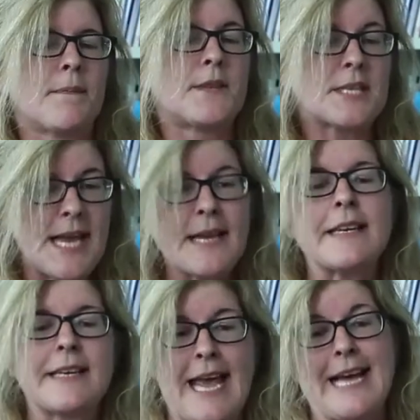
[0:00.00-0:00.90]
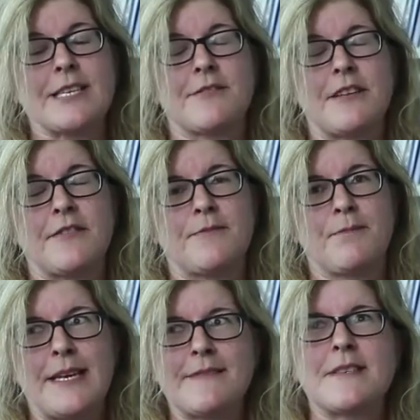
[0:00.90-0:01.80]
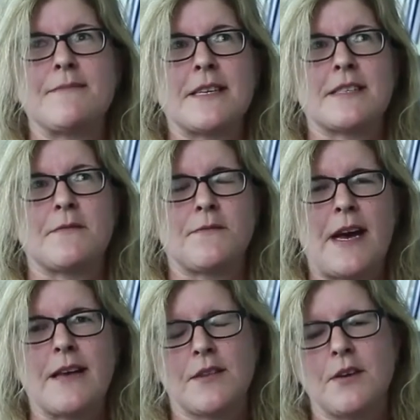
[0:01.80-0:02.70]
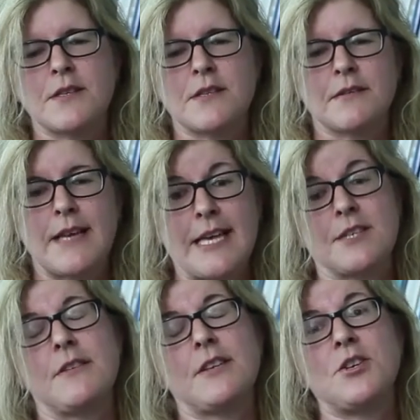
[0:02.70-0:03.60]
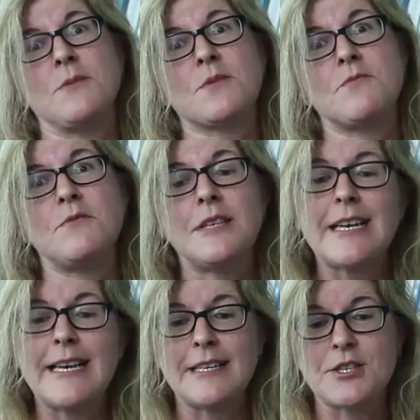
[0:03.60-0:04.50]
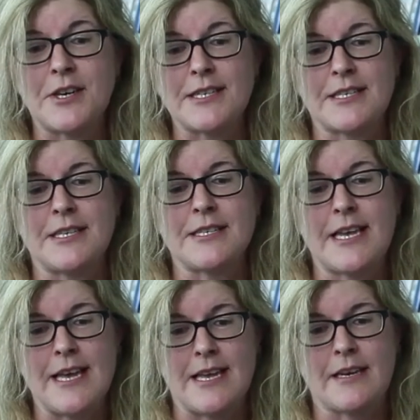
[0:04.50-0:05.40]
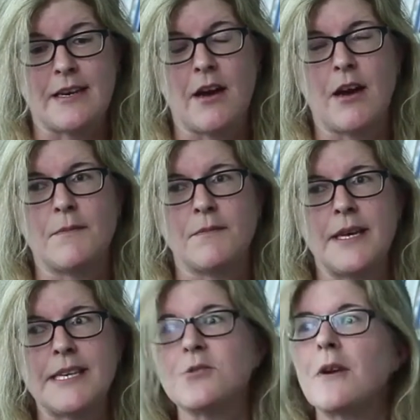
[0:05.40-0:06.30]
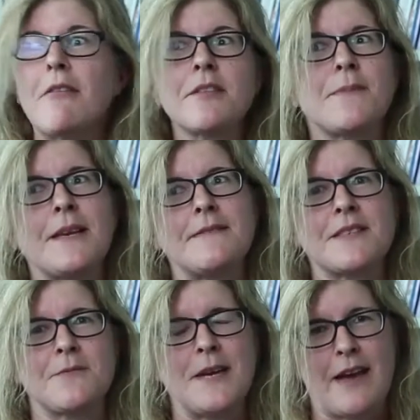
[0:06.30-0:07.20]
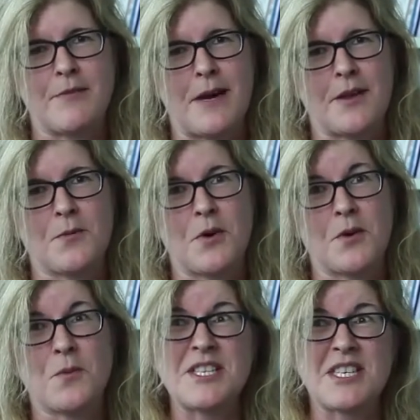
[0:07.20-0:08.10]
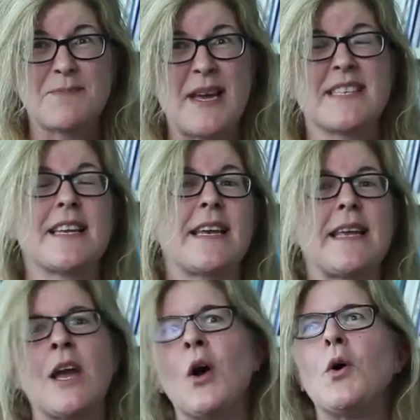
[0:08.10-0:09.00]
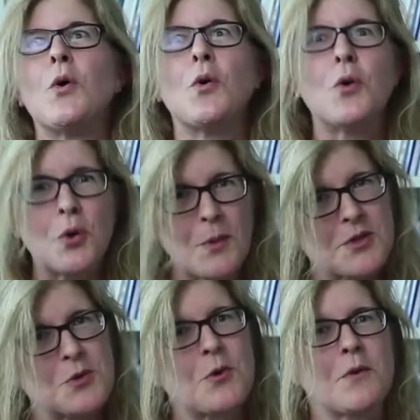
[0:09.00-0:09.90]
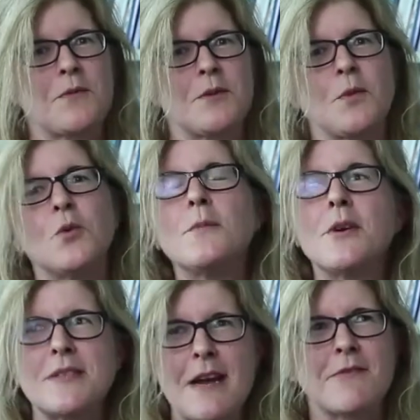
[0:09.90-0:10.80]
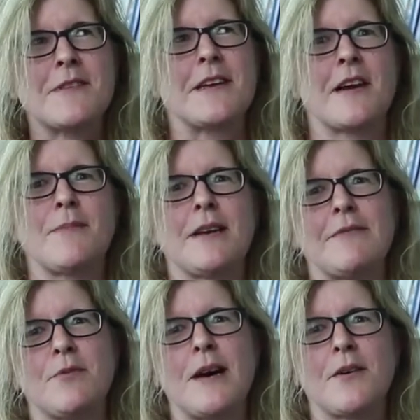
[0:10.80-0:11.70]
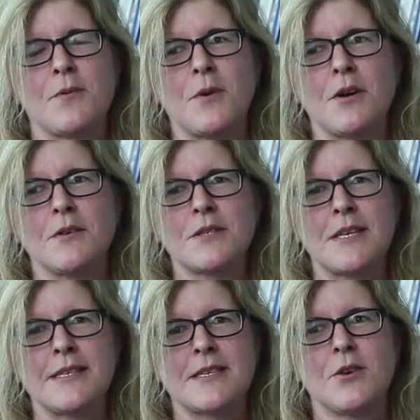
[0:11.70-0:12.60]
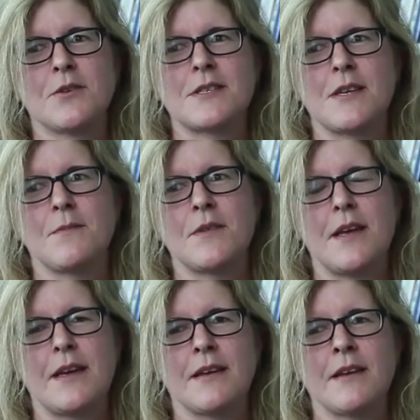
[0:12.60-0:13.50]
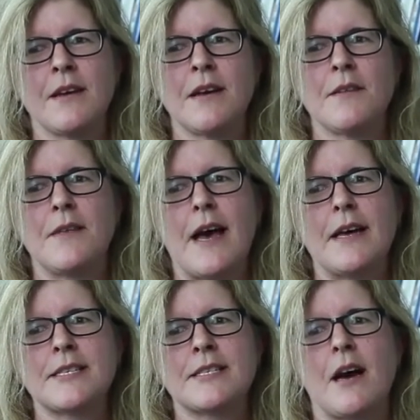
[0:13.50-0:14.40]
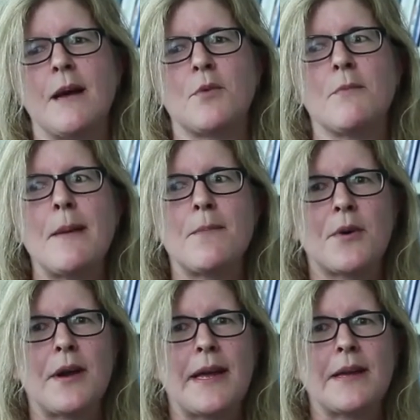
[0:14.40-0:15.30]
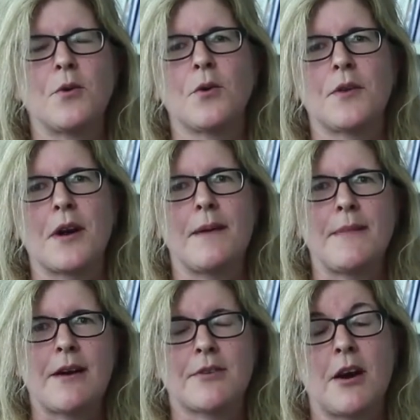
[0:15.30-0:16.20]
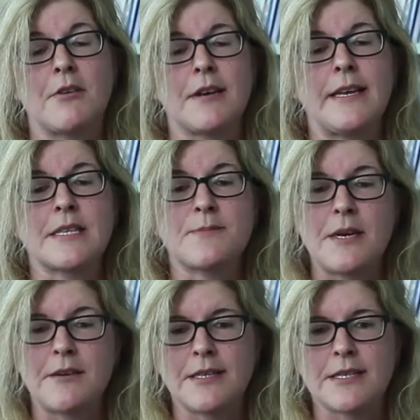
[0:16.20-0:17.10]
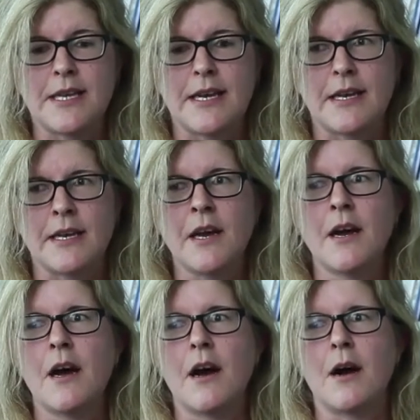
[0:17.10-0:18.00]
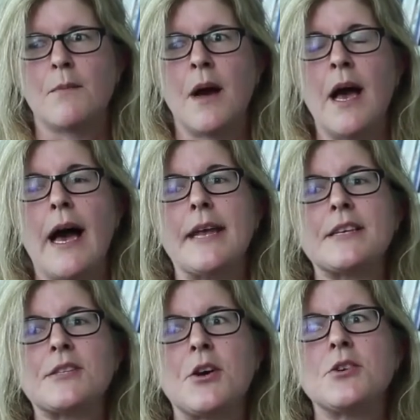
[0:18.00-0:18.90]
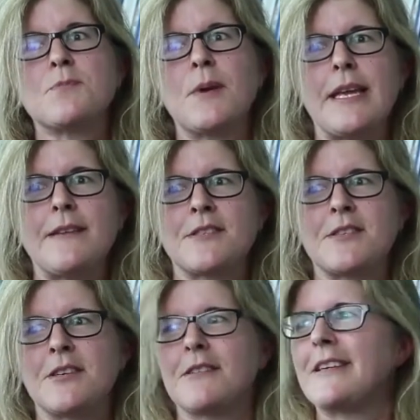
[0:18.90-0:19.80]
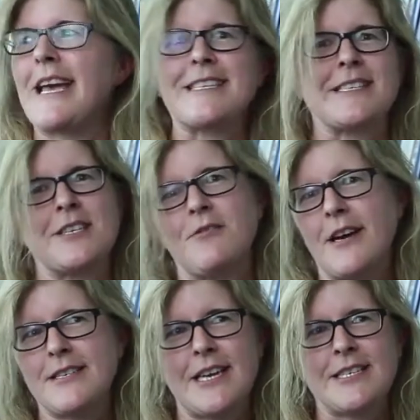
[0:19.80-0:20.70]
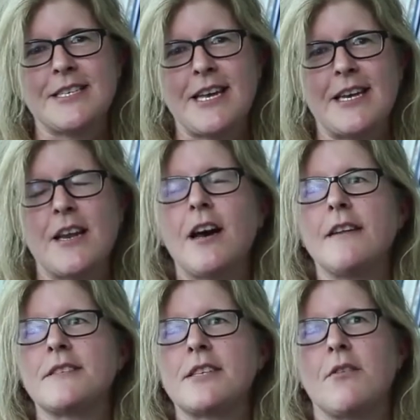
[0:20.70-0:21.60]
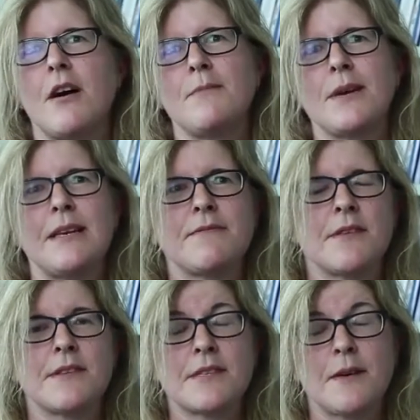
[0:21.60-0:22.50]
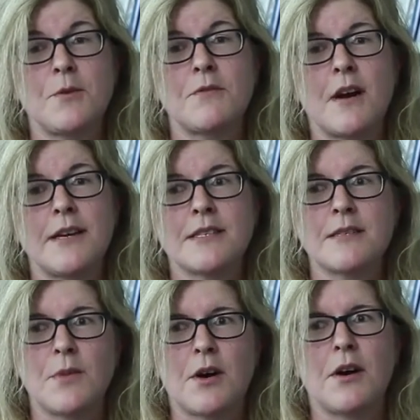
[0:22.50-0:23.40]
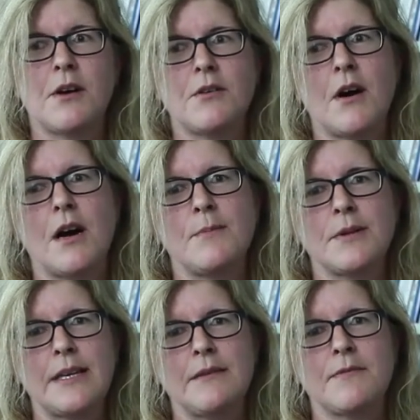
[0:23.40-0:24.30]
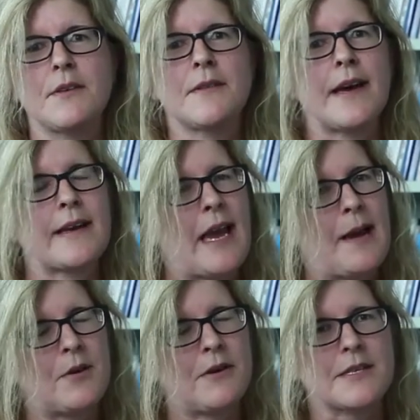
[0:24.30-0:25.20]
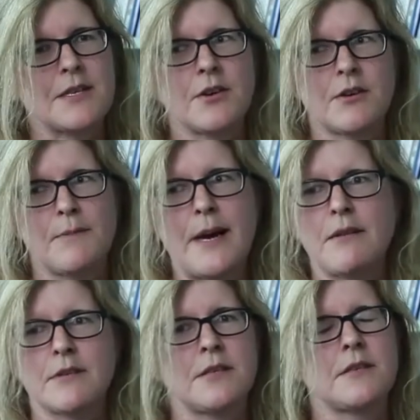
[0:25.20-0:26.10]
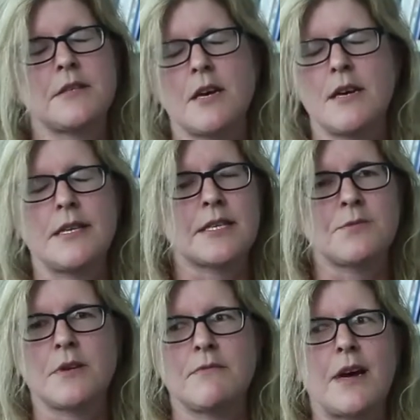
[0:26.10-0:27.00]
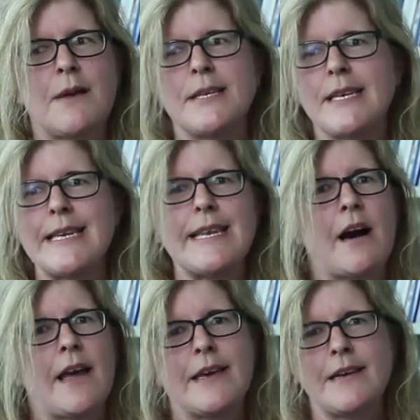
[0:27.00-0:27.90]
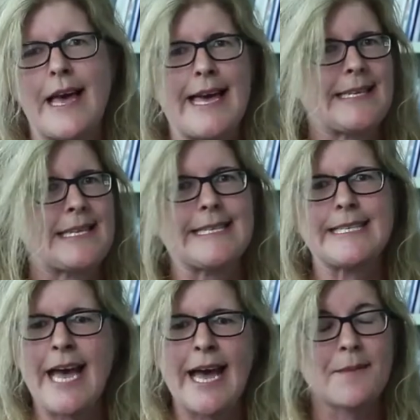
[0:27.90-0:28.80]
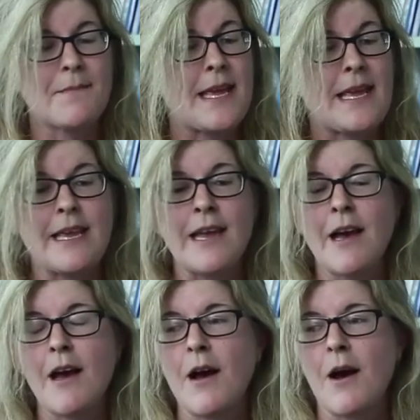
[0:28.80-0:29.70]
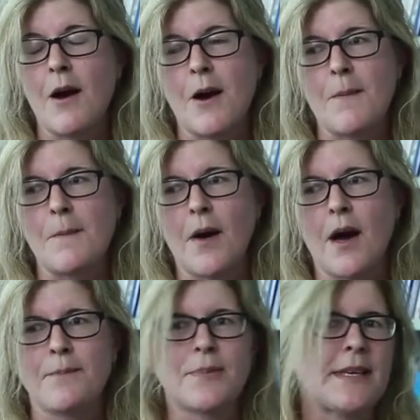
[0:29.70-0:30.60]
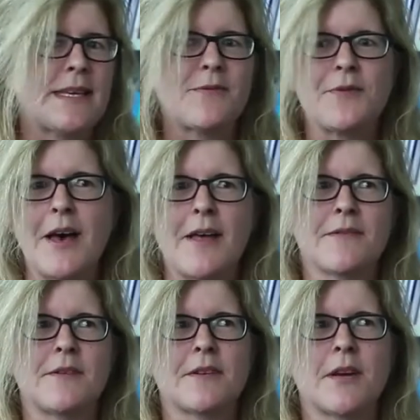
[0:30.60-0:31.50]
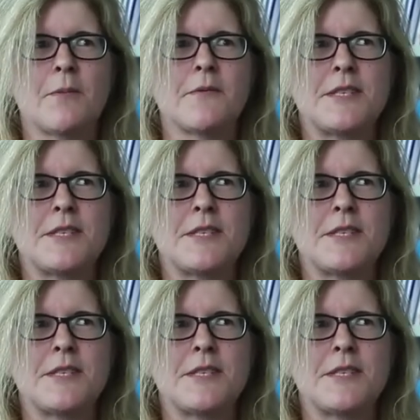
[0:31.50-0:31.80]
The second category of beliefs in matters of fact, though, is the category that Hume's really interested in. It's all our other beliefs that we have about the world, which is basically almost all of them. Almost everything I believe about the world is not something that I'm remembering or that I'm now currently experiencing. And it's those beliefs that get us through our day-to-day lives. So I believe that the sun will rise tomorrow. I believe that that camera is not about to turn into a rabid lion and attack me. I believe that the cup of